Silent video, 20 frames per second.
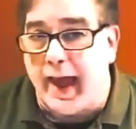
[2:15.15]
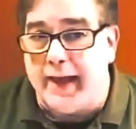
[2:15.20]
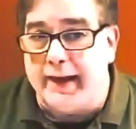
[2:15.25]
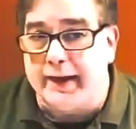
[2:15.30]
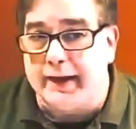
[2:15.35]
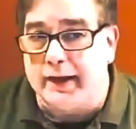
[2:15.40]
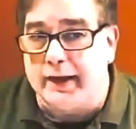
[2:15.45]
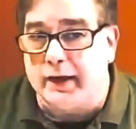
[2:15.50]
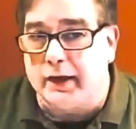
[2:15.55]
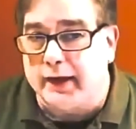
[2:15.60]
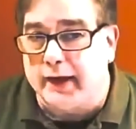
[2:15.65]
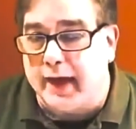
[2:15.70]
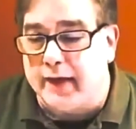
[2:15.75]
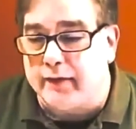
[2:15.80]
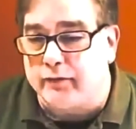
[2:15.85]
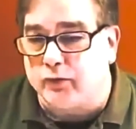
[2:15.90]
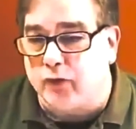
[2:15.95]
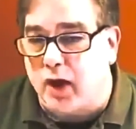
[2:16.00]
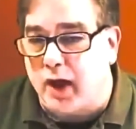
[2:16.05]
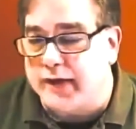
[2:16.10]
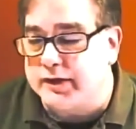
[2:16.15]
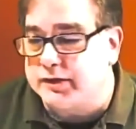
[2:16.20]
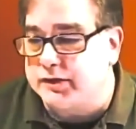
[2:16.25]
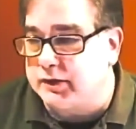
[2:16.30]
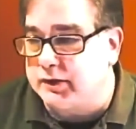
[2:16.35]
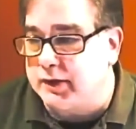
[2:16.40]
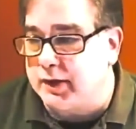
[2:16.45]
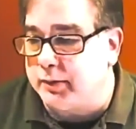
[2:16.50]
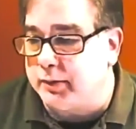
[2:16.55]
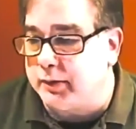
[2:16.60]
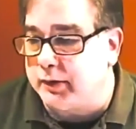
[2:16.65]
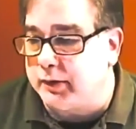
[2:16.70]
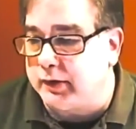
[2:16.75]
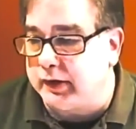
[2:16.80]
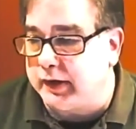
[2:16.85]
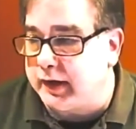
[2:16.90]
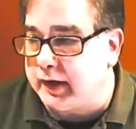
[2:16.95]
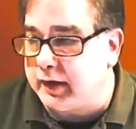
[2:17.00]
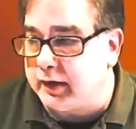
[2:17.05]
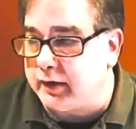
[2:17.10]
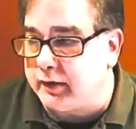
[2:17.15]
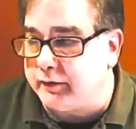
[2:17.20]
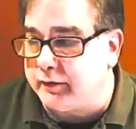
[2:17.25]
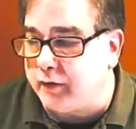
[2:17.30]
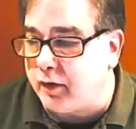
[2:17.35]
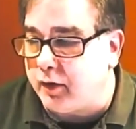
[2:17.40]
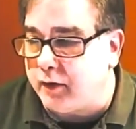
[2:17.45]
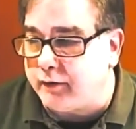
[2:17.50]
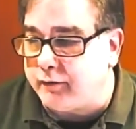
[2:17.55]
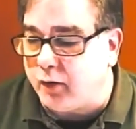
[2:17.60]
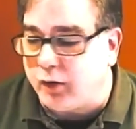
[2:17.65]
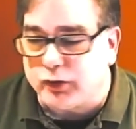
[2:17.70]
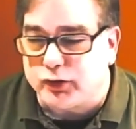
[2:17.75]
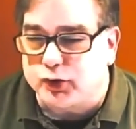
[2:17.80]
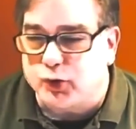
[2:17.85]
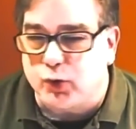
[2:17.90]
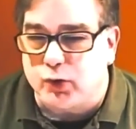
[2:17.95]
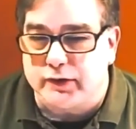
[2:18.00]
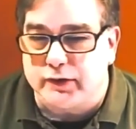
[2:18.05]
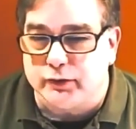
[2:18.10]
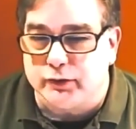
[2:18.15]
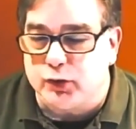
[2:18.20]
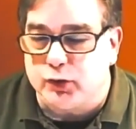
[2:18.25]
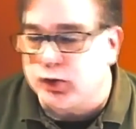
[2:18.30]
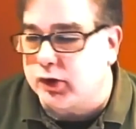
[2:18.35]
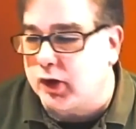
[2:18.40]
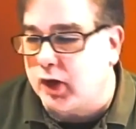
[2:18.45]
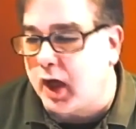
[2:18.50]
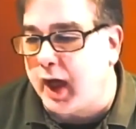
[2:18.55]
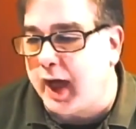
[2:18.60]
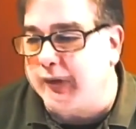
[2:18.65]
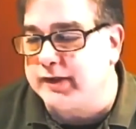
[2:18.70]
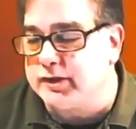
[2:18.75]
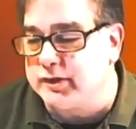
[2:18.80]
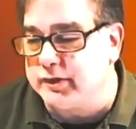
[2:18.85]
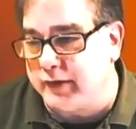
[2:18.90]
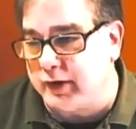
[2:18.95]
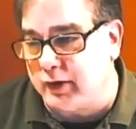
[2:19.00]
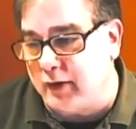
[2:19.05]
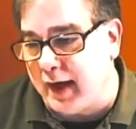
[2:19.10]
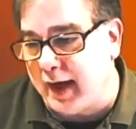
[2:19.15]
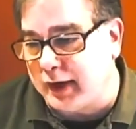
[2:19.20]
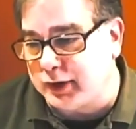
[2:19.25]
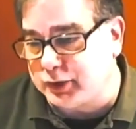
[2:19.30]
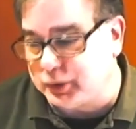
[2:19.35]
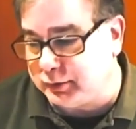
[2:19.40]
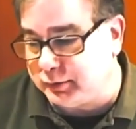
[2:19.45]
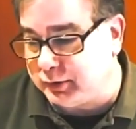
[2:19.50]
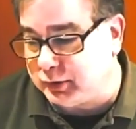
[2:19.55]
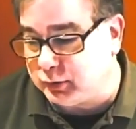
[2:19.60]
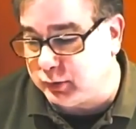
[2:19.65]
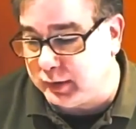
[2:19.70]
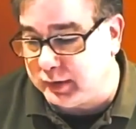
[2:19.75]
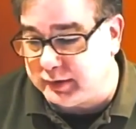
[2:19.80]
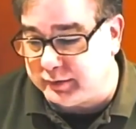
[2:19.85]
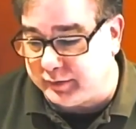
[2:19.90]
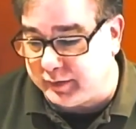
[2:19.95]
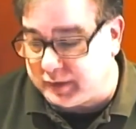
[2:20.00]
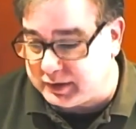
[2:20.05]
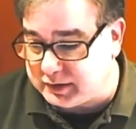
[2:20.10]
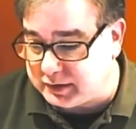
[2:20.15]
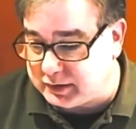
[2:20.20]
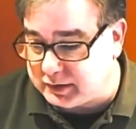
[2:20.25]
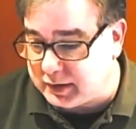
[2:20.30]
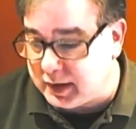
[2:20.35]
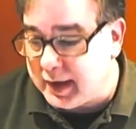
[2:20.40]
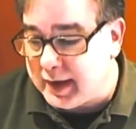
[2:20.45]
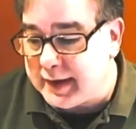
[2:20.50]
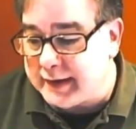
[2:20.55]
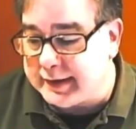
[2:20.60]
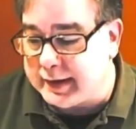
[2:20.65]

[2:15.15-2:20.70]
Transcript: and it gave rise to the ability of all sorts of new kinds of interaction between devices.